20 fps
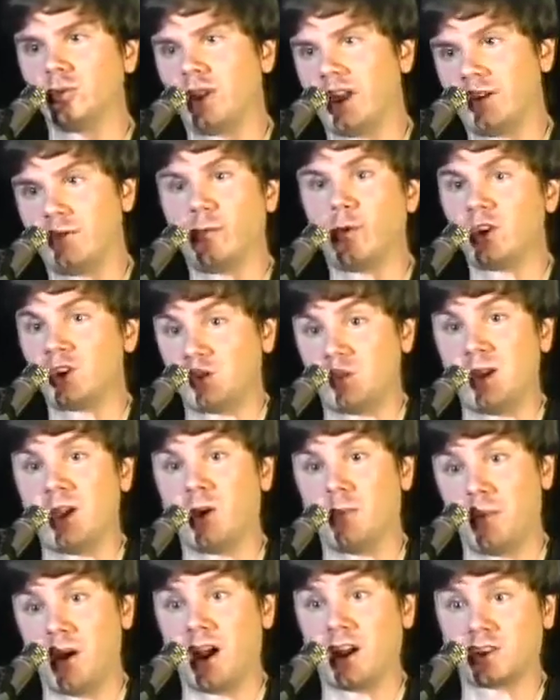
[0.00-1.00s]
like
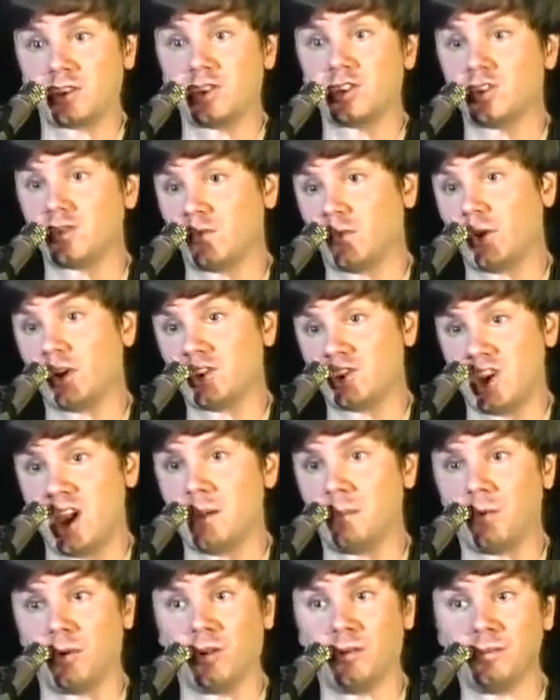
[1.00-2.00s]
voicemail boxes, for
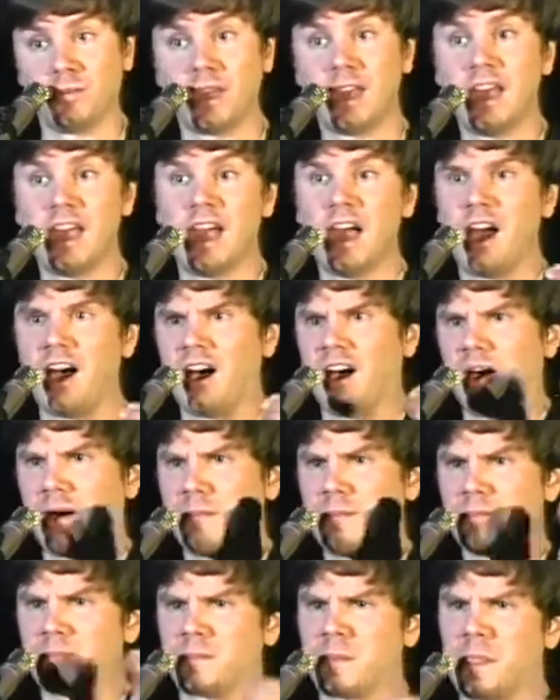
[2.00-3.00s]
example,
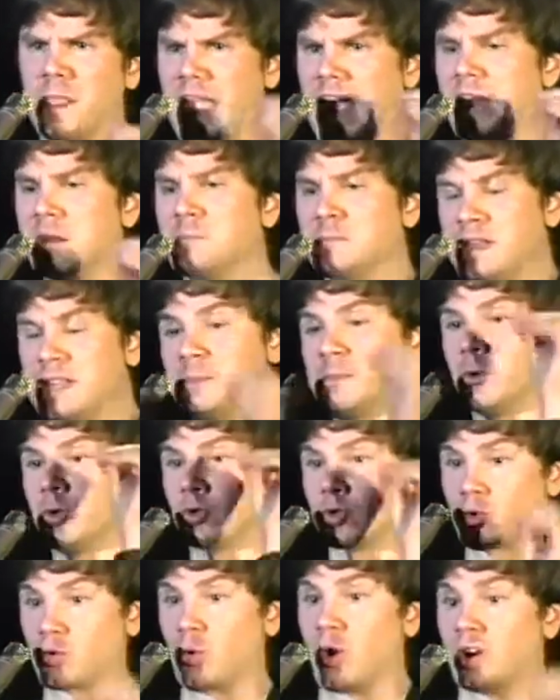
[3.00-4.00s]
um, and people
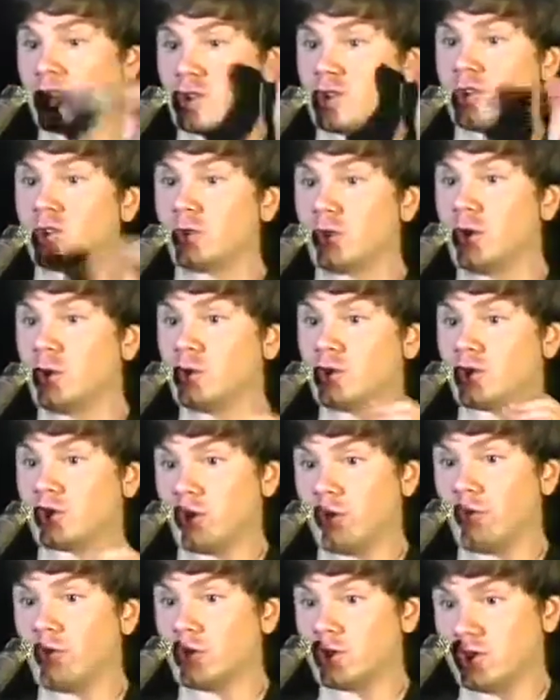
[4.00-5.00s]
trust those
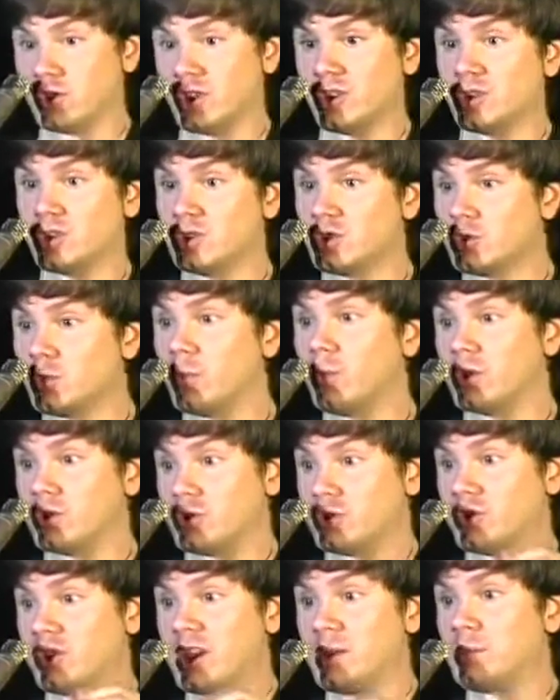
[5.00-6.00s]
services,
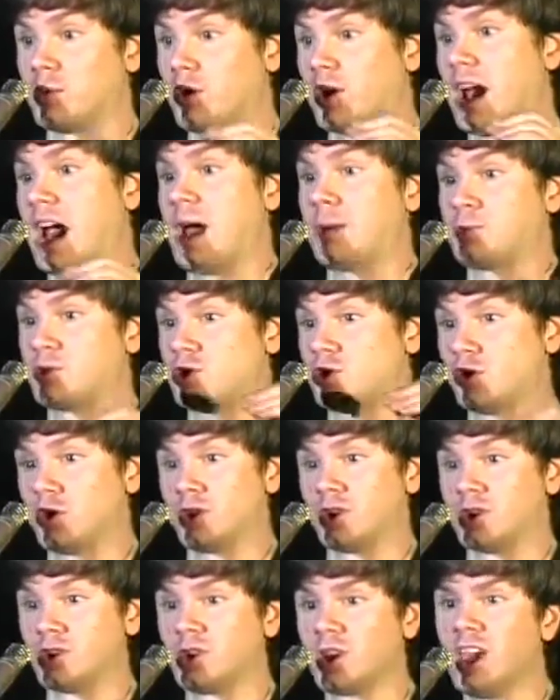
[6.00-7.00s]
which they perhaps
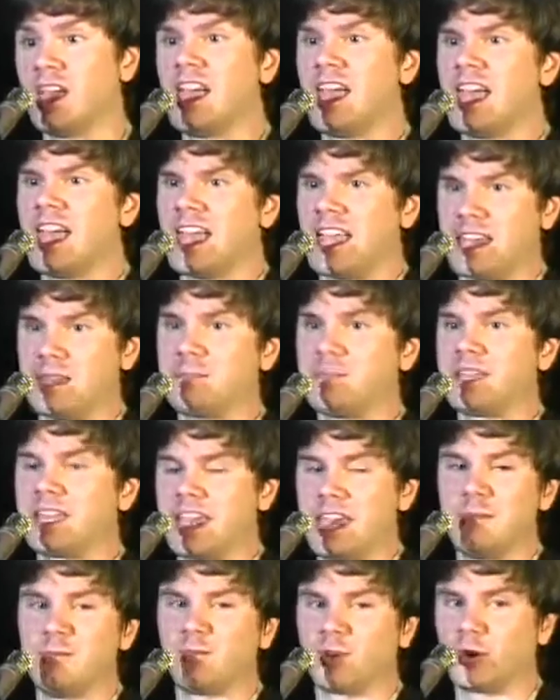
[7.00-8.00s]
shouldn't, it
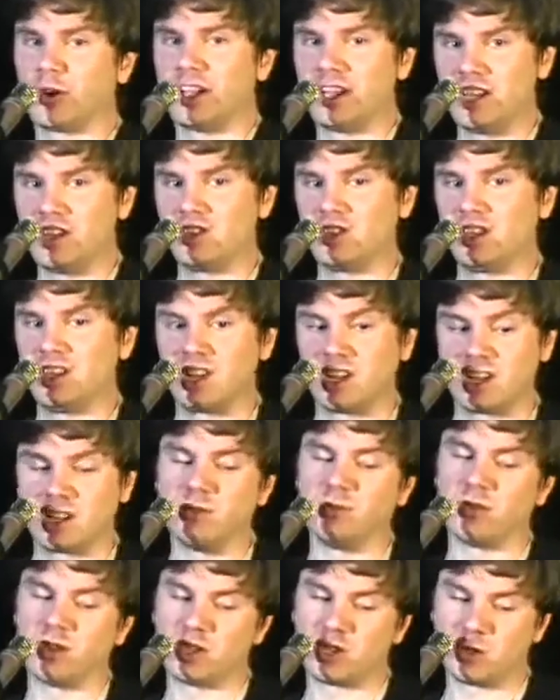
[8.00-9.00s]
became very easy to
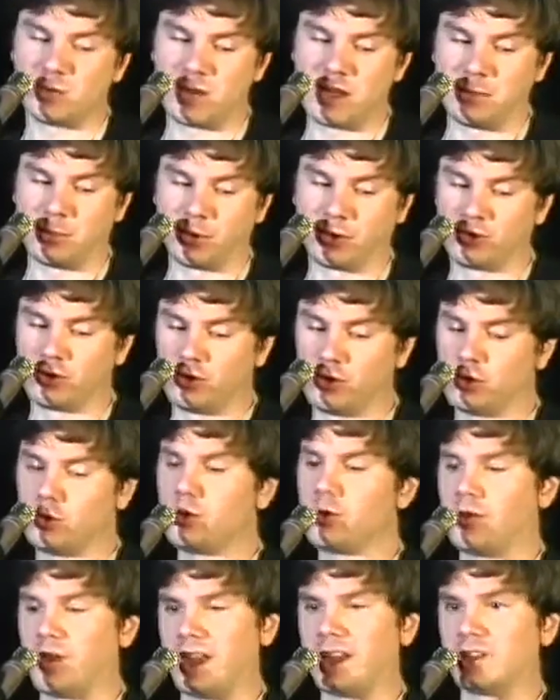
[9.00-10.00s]
convince people to do
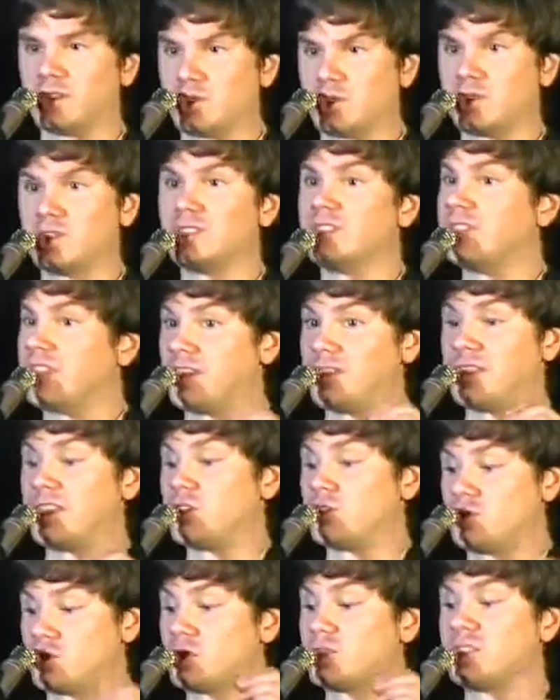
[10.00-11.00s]
things that they
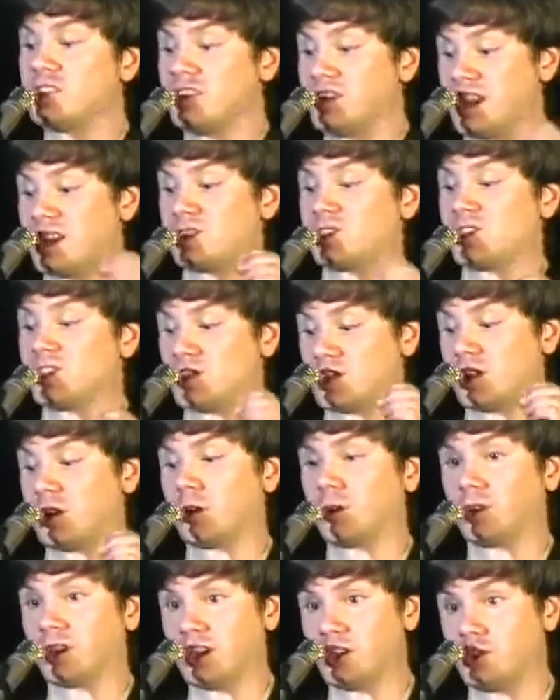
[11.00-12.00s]
shouldn't
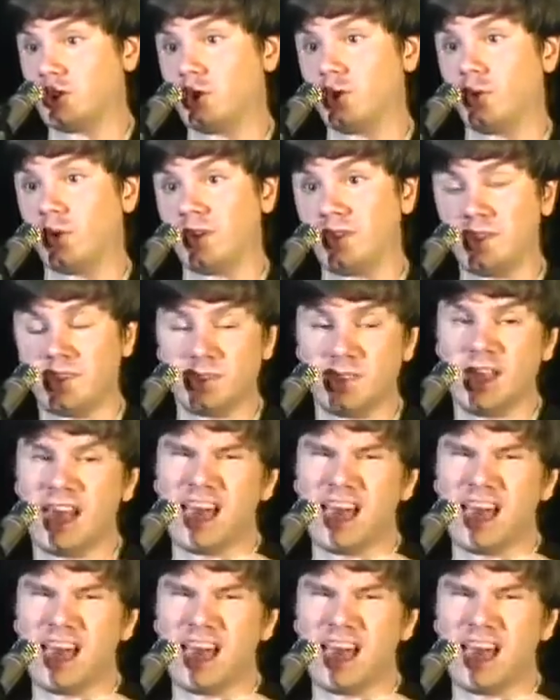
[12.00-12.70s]
necessarily do. And